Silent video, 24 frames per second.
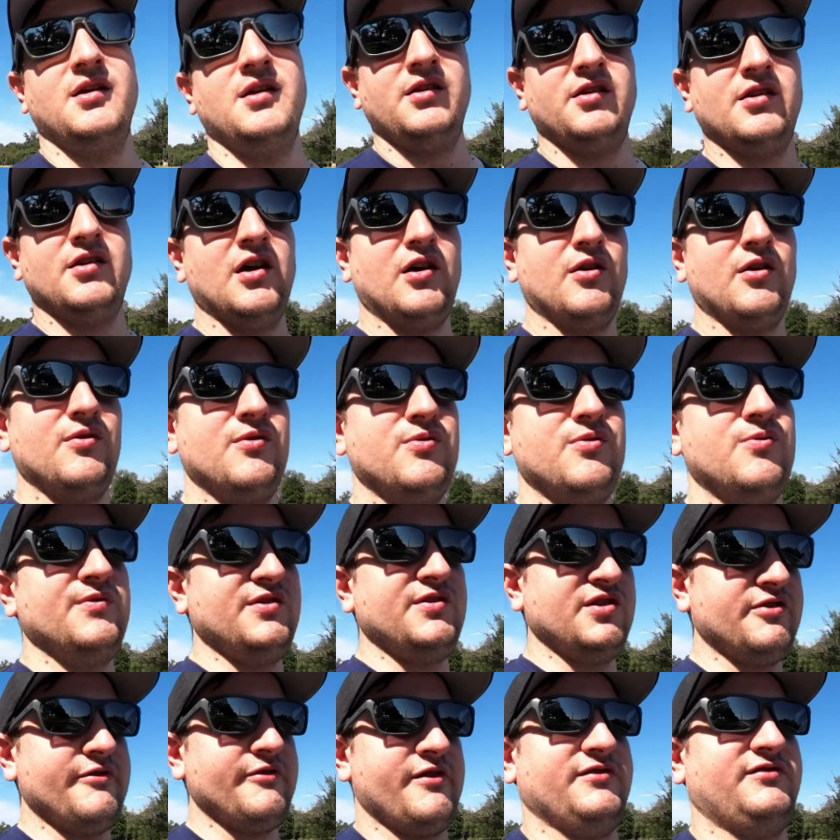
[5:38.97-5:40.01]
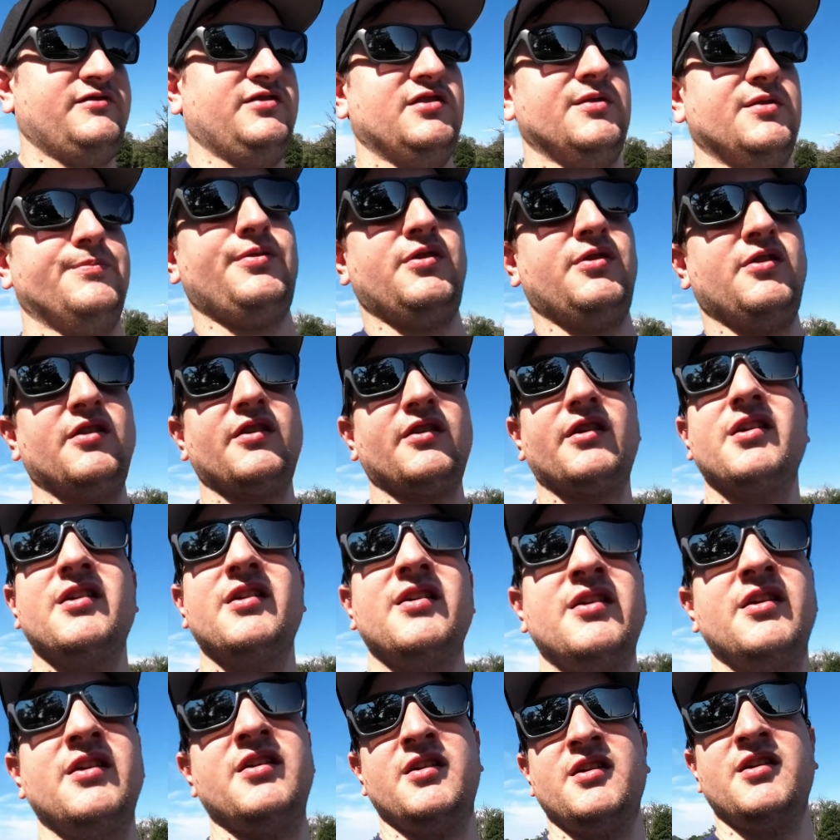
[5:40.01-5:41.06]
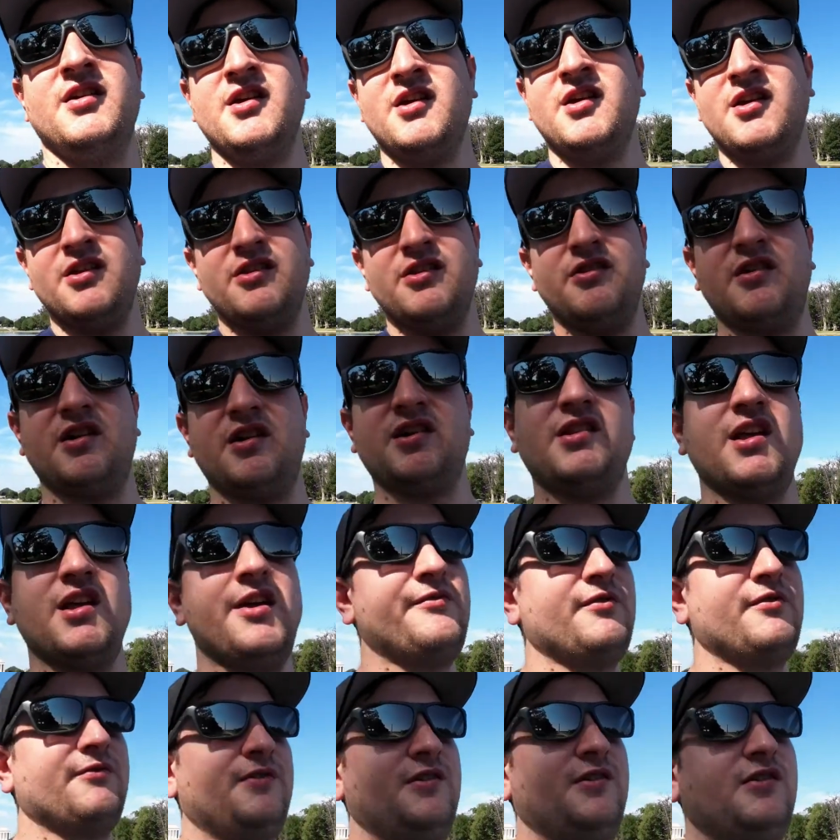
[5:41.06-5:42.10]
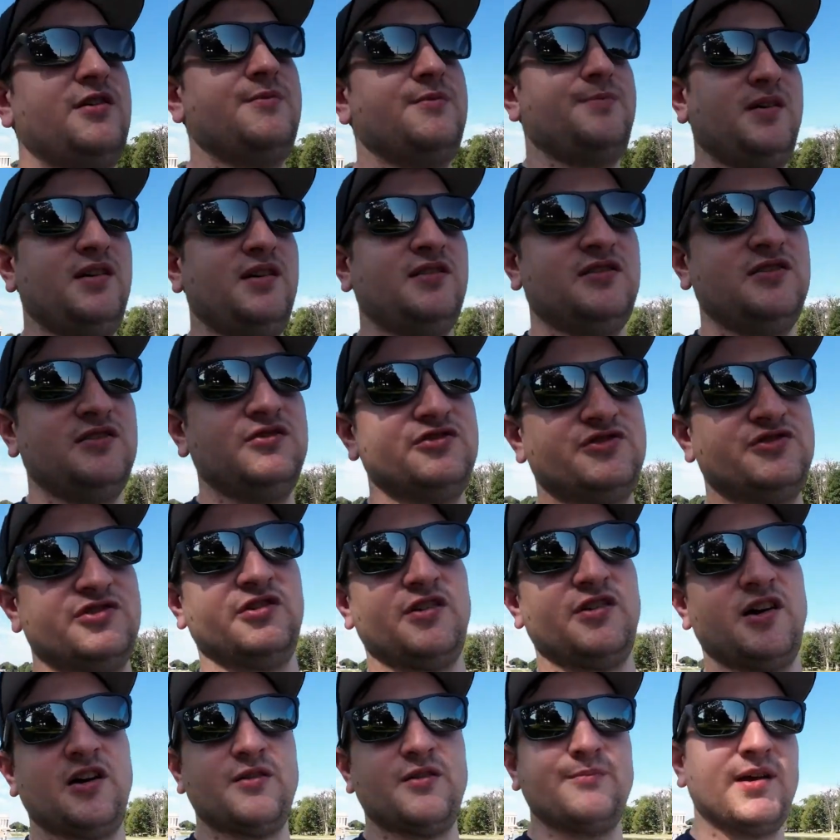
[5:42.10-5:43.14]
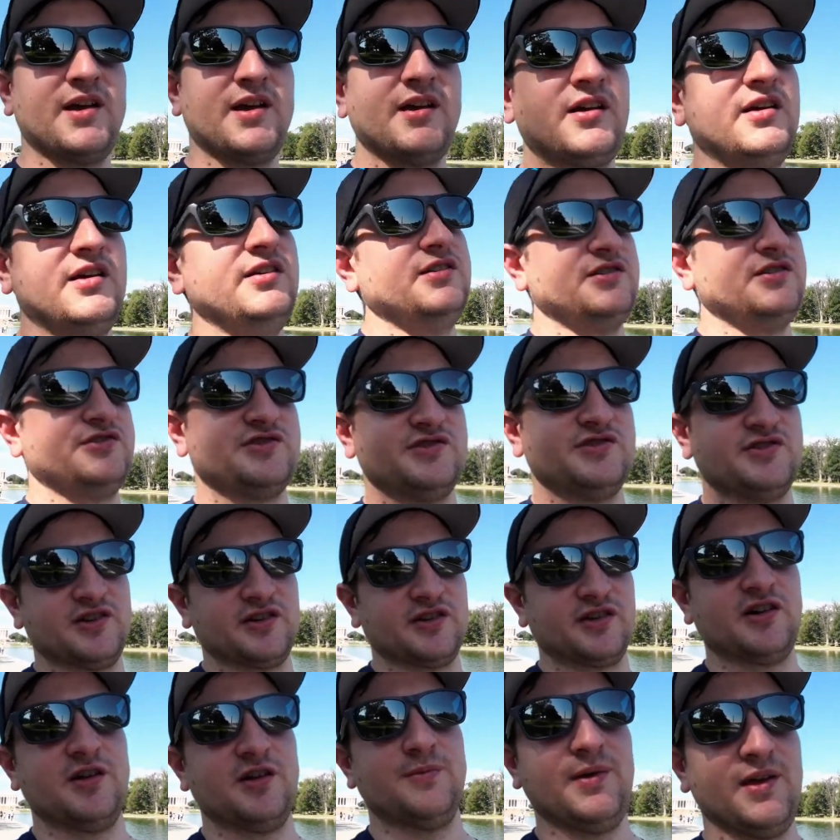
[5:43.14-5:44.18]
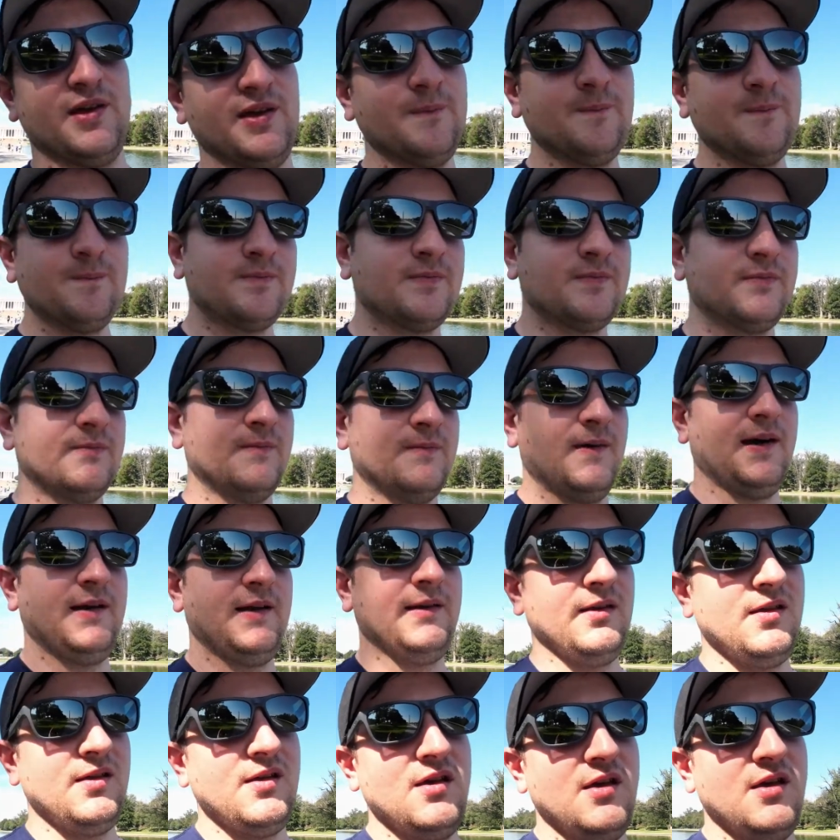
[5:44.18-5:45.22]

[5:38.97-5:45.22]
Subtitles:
When you go out to the park, you can never really be too sure how band conditions are going to be, right?